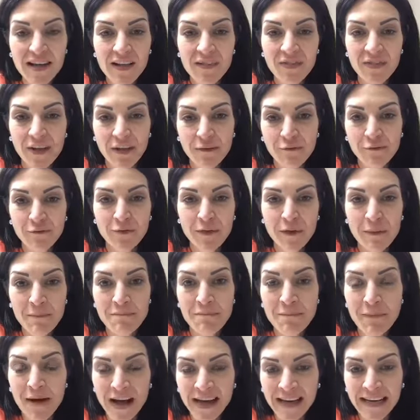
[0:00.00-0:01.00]
that fit
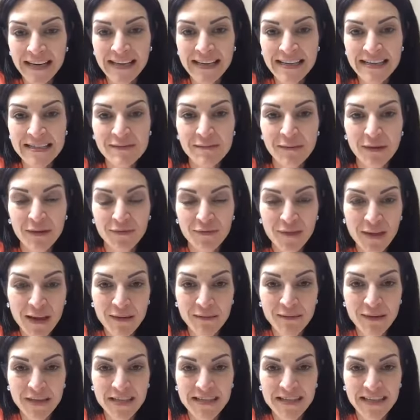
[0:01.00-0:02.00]
my needs and my
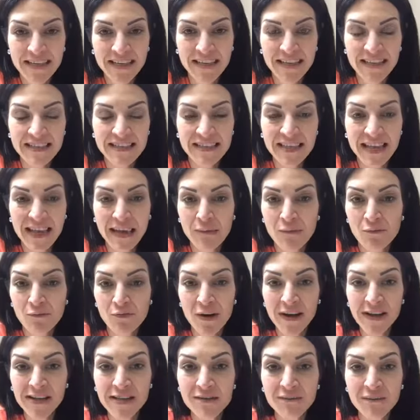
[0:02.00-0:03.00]
family's needs, came
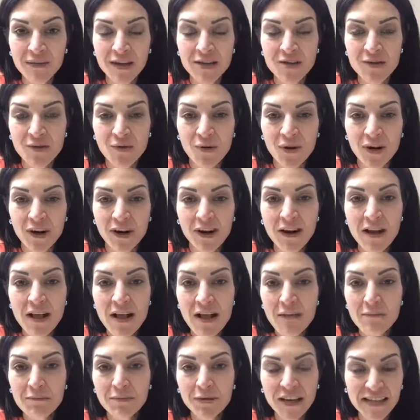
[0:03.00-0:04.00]
right to my door.
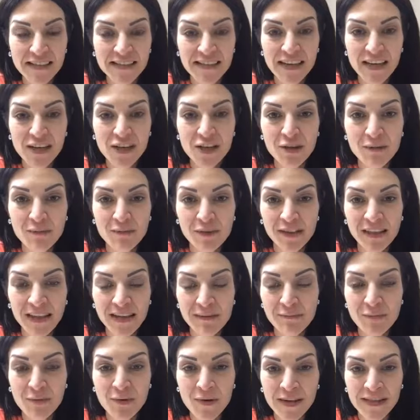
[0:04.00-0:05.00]
Plus, I
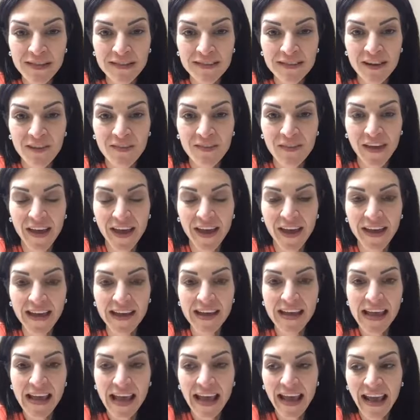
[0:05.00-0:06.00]
accumulate points on that.
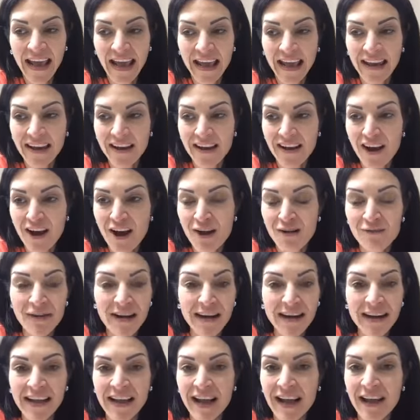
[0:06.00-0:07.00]
And
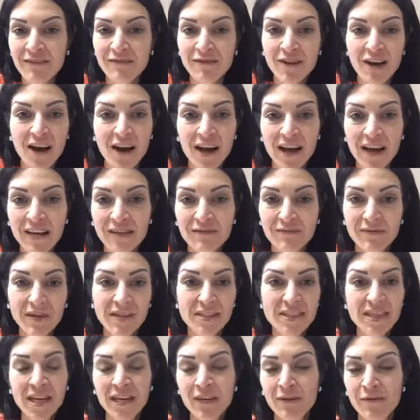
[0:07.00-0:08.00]
already I've got a
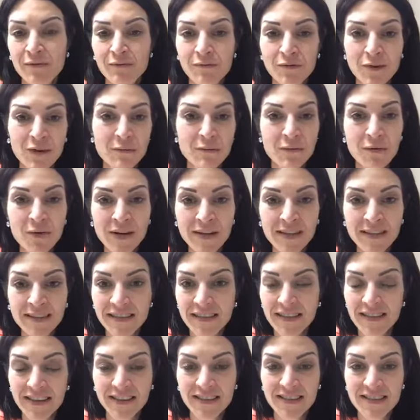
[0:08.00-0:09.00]
ton of free points,
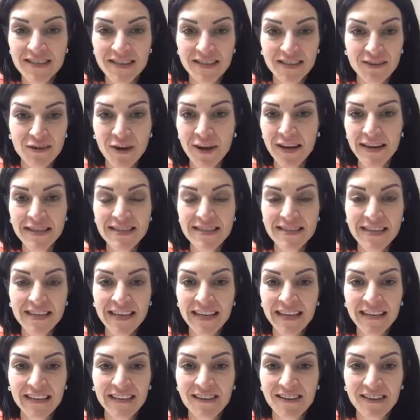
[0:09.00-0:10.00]
and there's credits
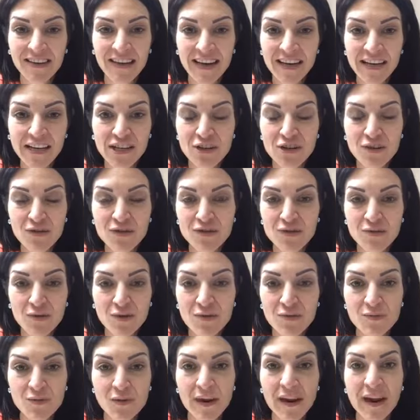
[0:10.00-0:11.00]
sitting in there that I can use
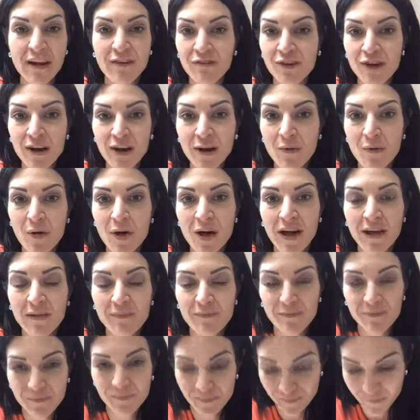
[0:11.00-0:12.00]
towards whatever I want.
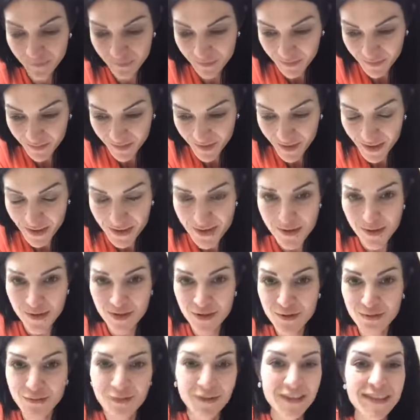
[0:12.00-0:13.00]
So
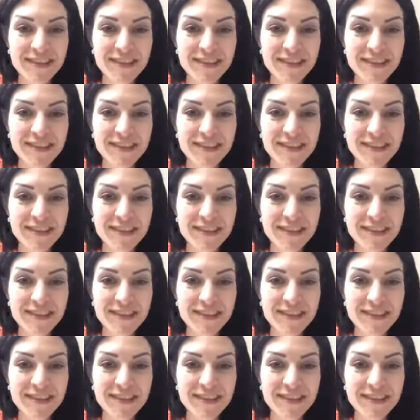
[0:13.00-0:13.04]
it's really